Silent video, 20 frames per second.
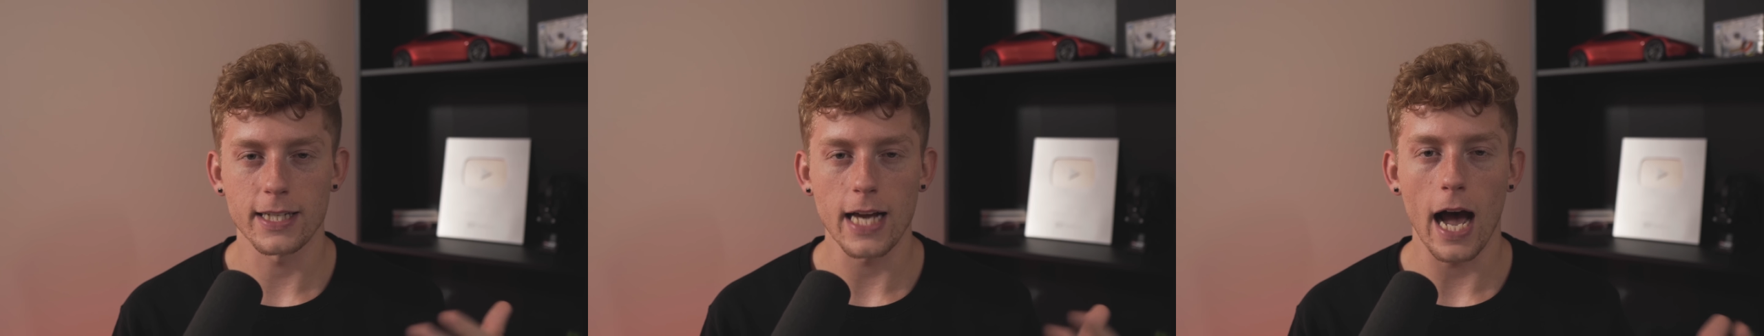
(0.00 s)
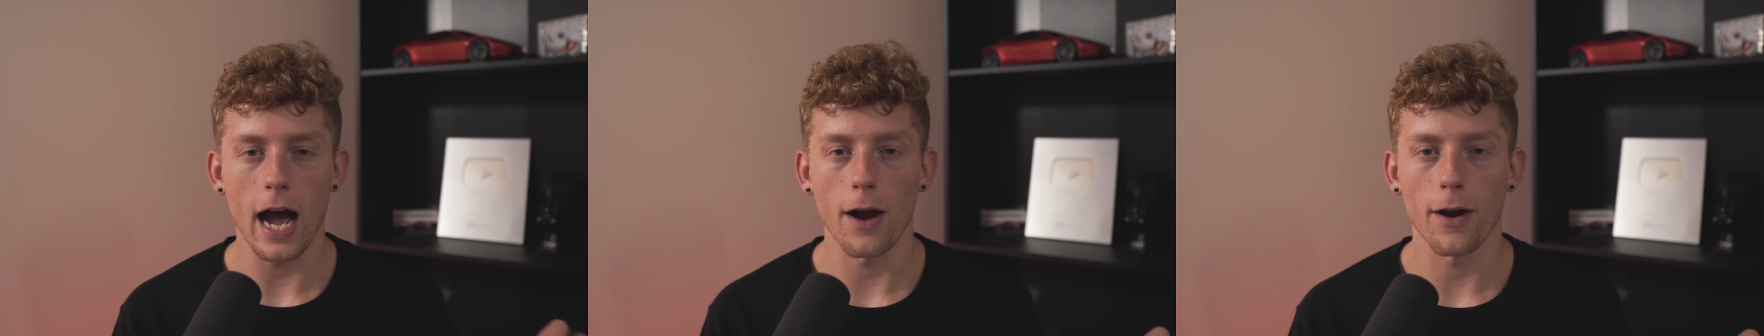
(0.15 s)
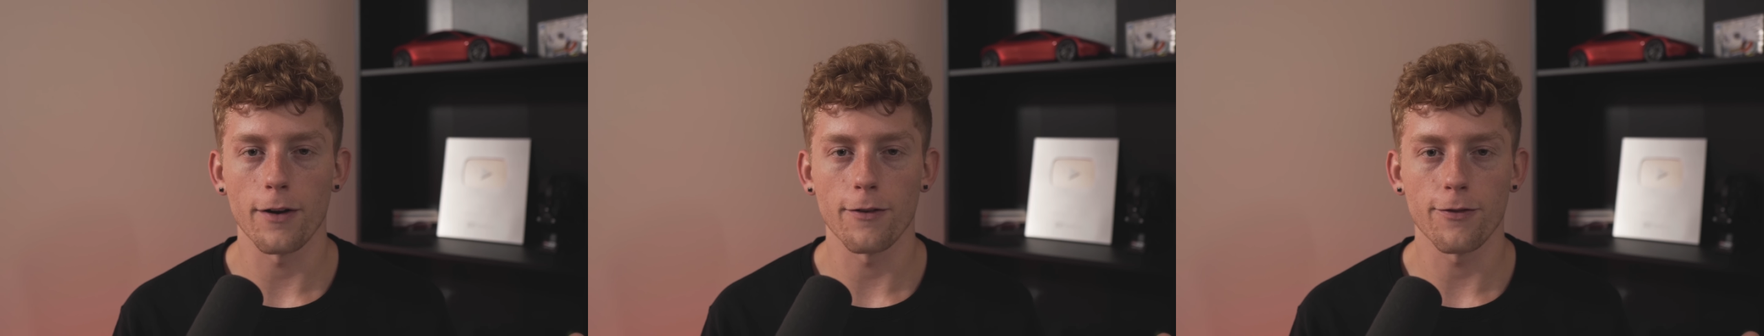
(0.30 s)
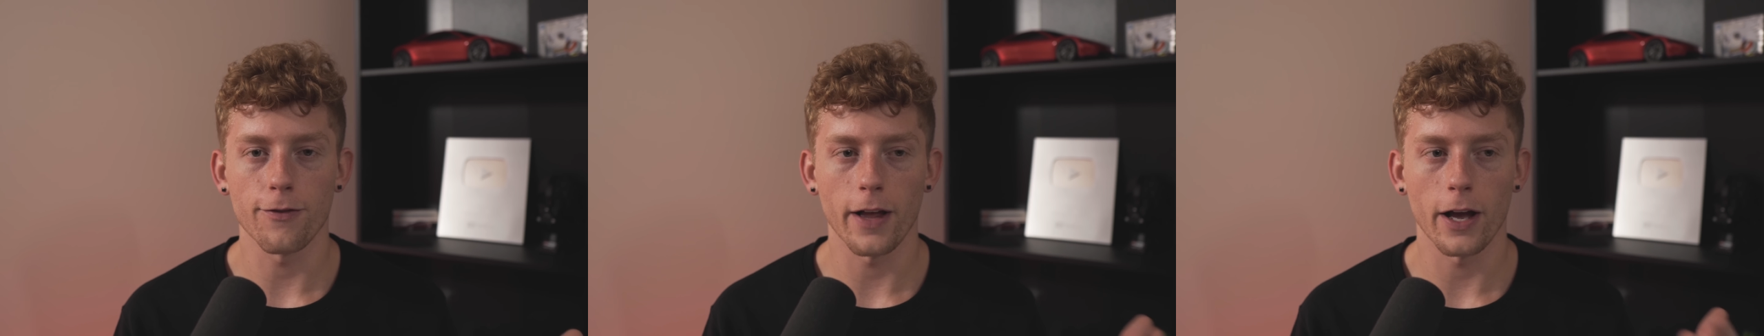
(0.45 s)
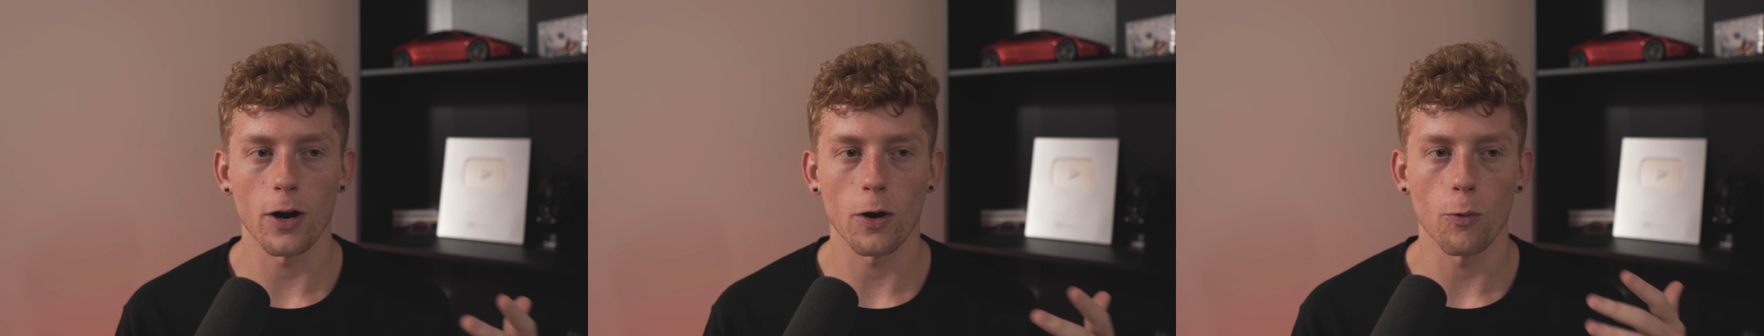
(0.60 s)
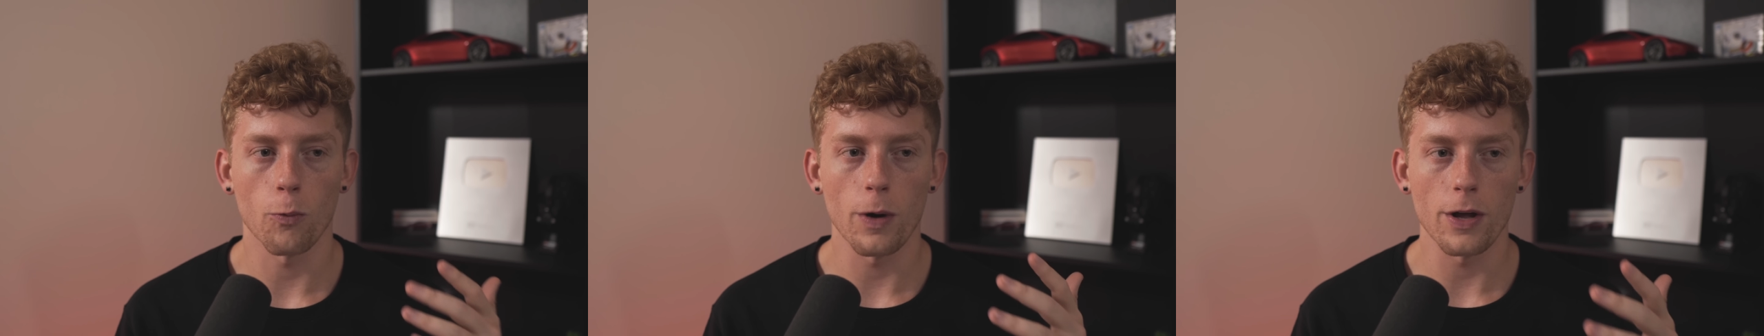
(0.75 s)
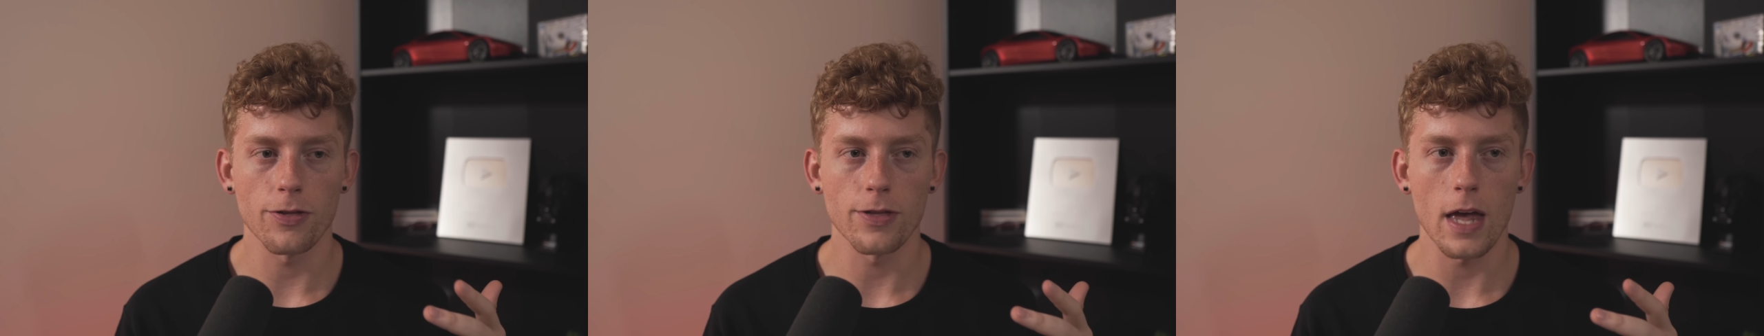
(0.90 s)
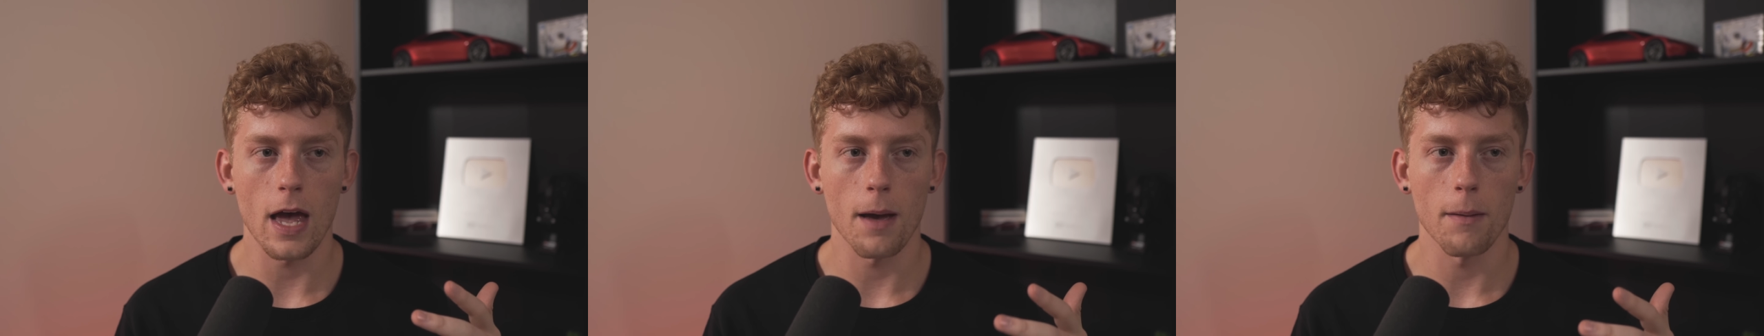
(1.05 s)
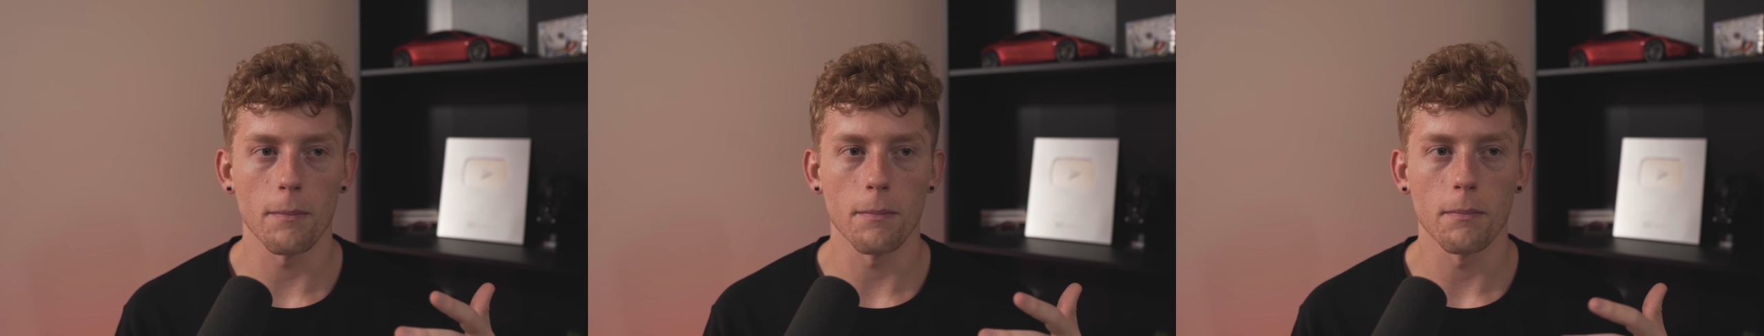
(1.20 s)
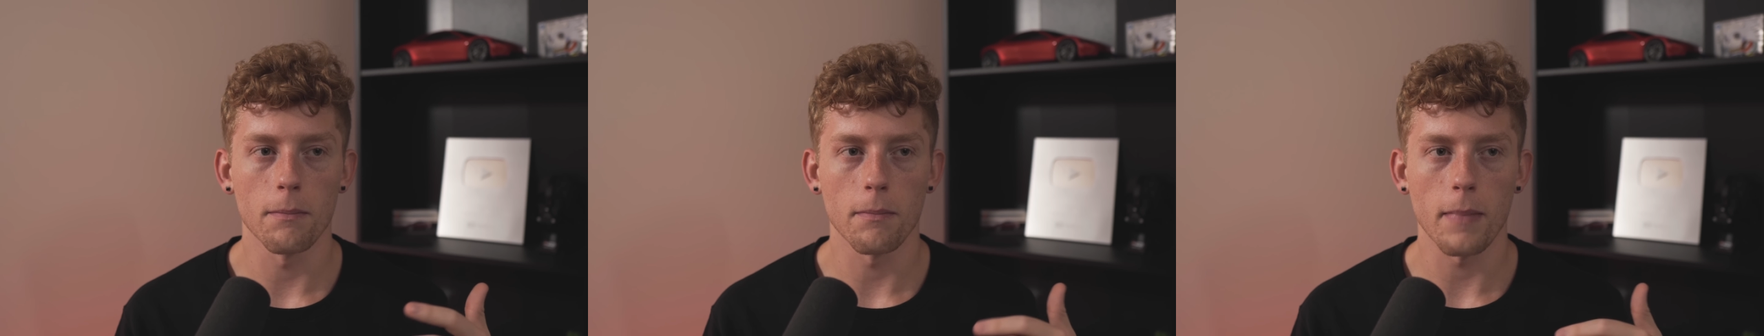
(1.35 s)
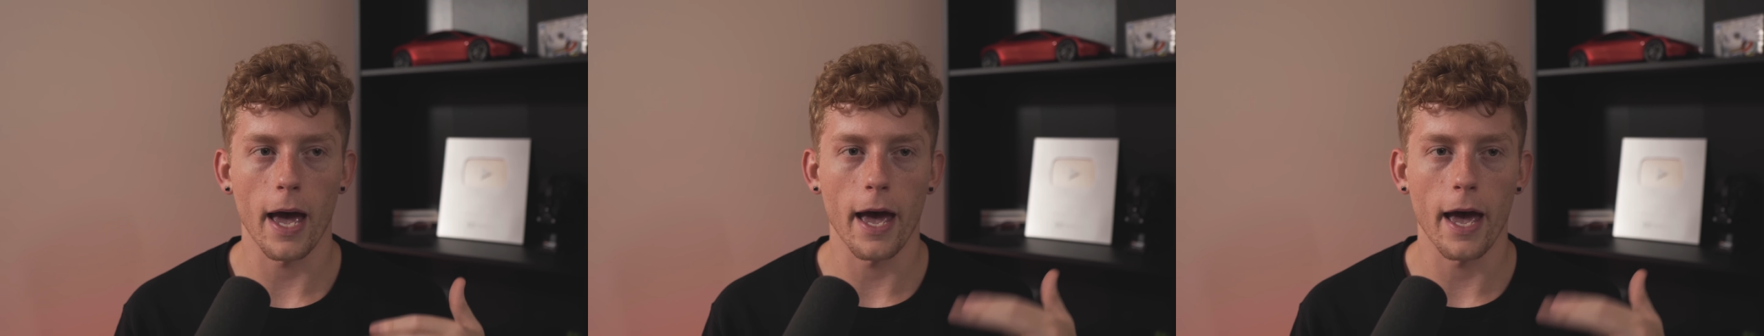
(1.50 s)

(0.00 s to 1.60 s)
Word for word: tire inflator with them